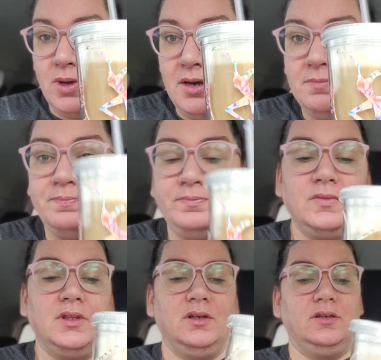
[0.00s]
one.
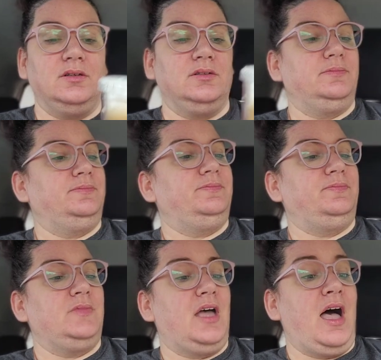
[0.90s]

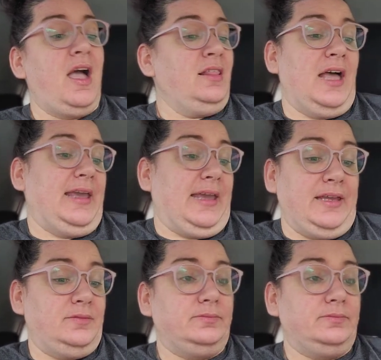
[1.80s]
I like it.